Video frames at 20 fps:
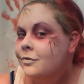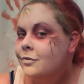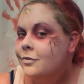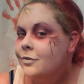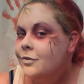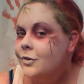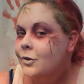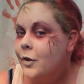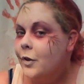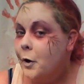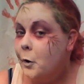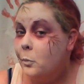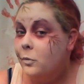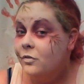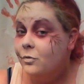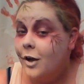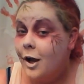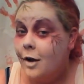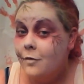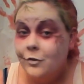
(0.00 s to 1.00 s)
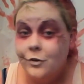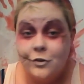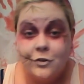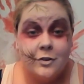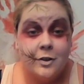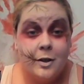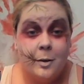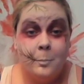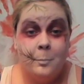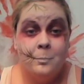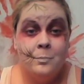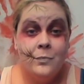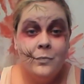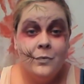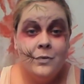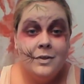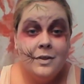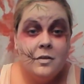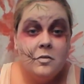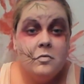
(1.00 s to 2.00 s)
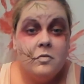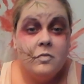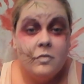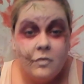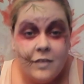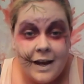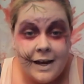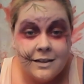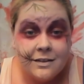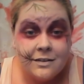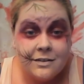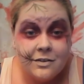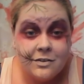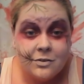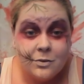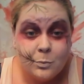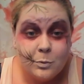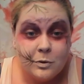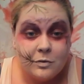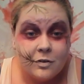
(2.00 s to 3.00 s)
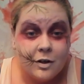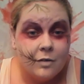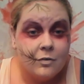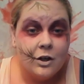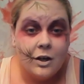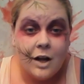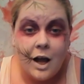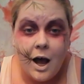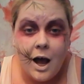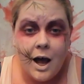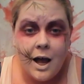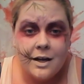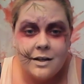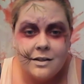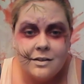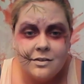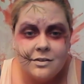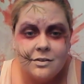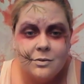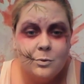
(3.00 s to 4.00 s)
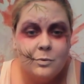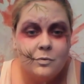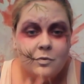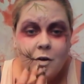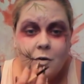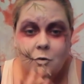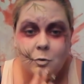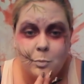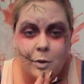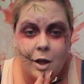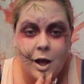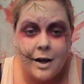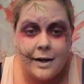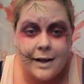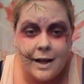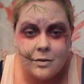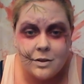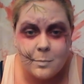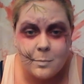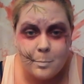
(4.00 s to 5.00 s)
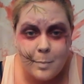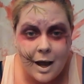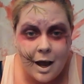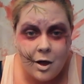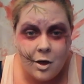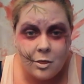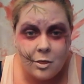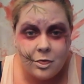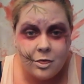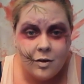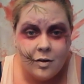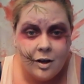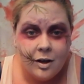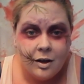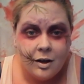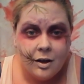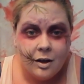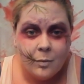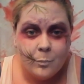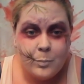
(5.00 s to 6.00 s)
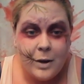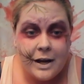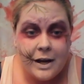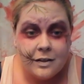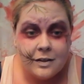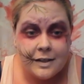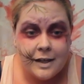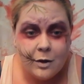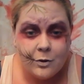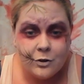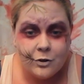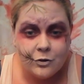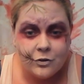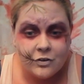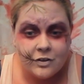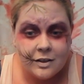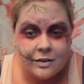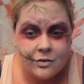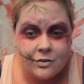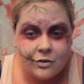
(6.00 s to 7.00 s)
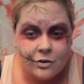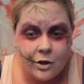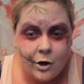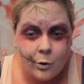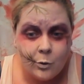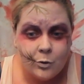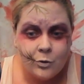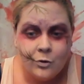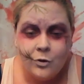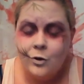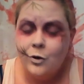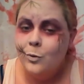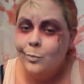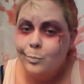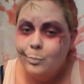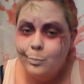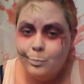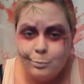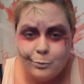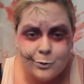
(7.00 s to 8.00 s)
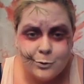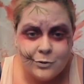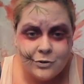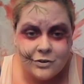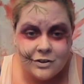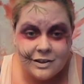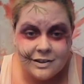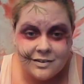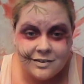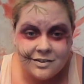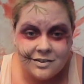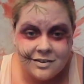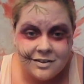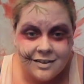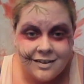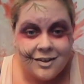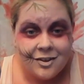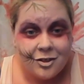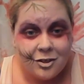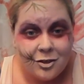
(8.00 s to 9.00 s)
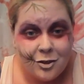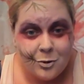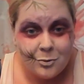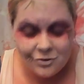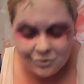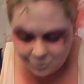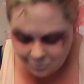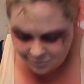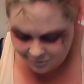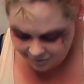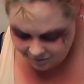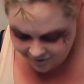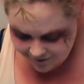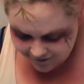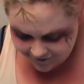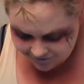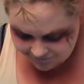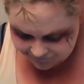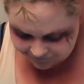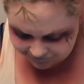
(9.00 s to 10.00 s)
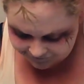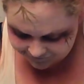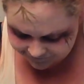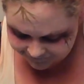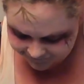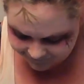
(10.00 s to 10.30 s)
So there we've covered some veins, we've covered eyes, covered blotting out the mouth, paling out your skin tone, bruises, those sort of things.